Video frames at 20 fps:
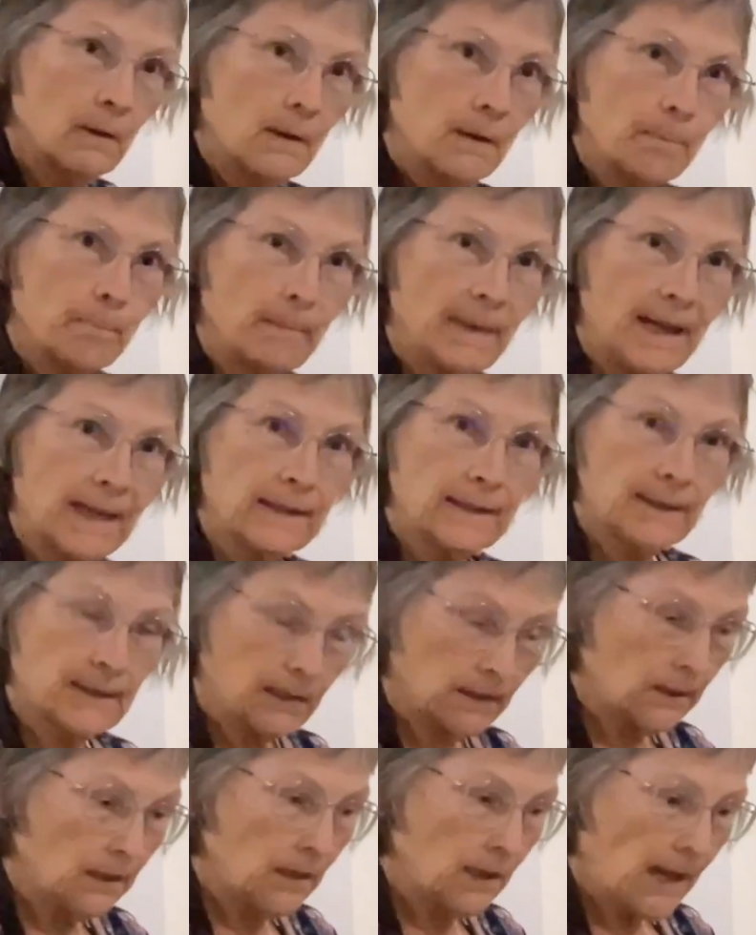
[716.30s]

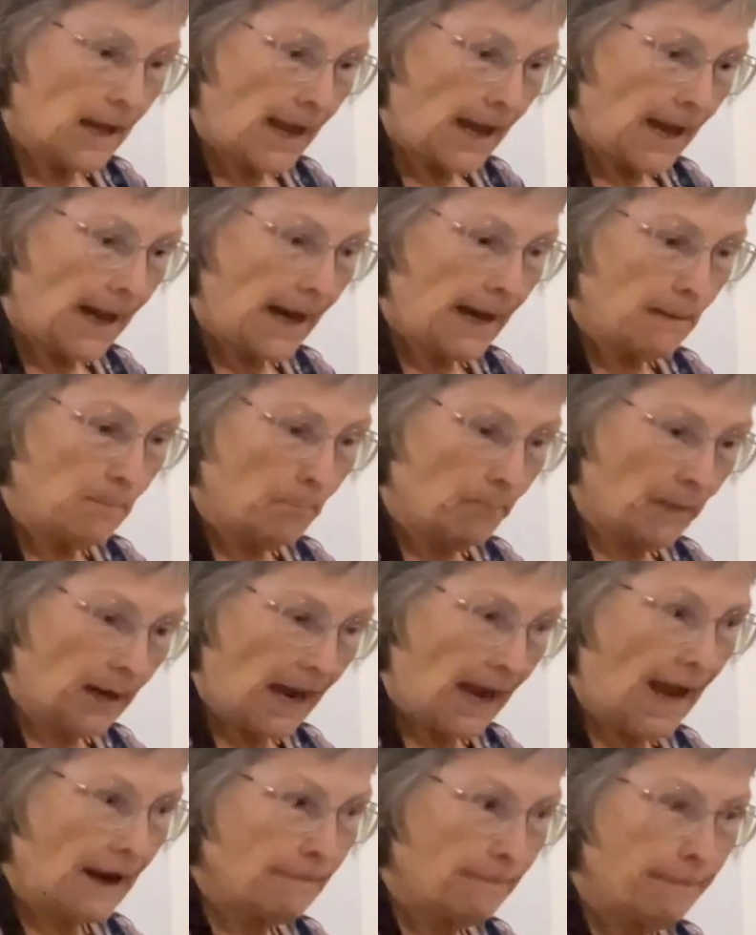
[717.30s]
mix
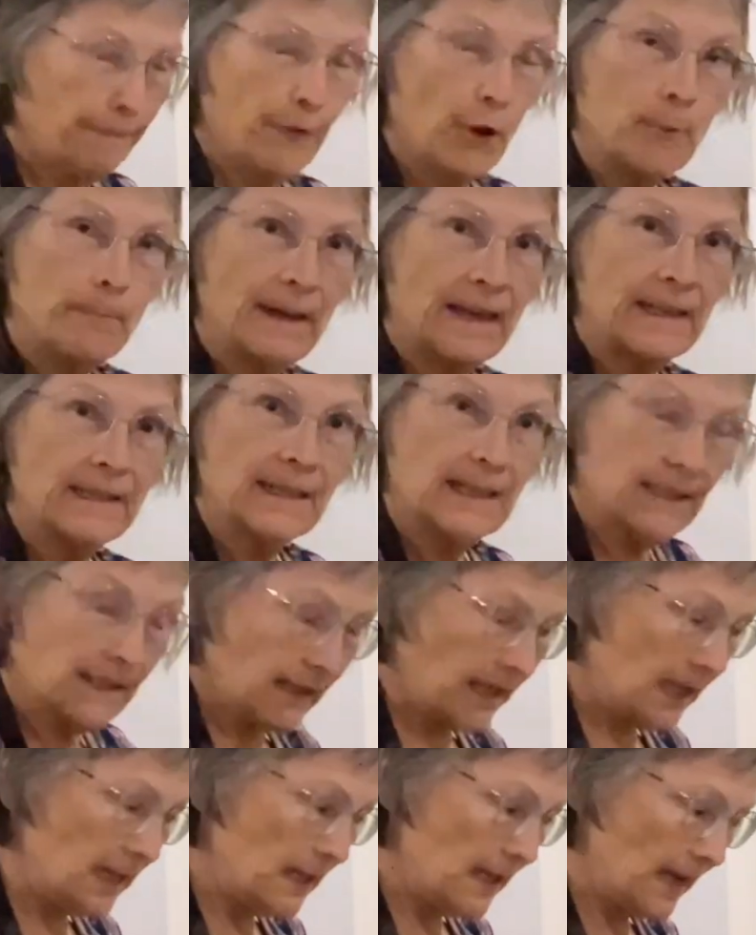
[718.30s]
and ferment
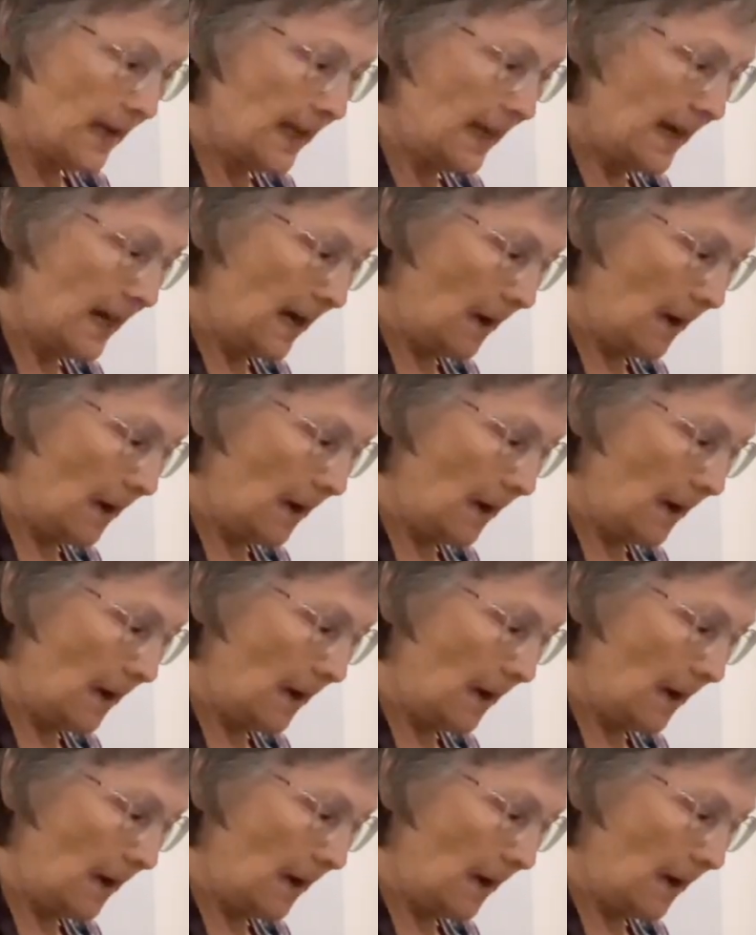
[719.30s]
it in the